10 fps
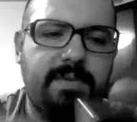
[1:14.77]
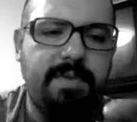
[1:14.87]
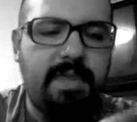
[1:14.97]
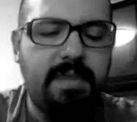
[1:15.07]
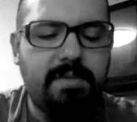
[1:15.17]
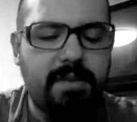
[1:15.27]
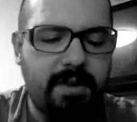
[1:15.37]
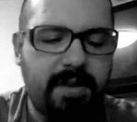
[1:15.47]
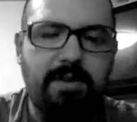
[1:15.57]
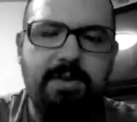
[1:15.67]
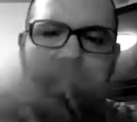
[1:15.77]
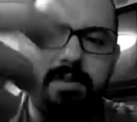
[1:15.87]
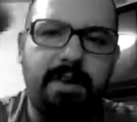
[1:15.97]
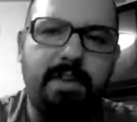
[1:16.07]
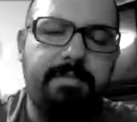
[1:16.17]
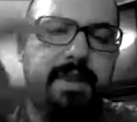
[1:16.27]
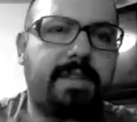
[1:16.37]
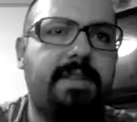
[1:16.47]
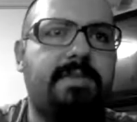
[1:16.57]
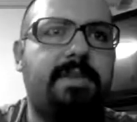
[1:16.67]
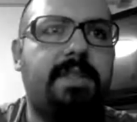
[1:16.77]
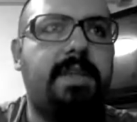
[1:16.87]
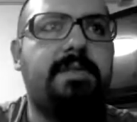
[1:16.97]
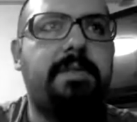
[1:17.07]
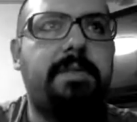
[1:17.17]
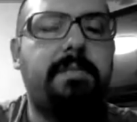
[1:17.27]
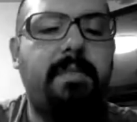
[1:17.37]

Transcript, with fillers: with this one because I already have practice with this one.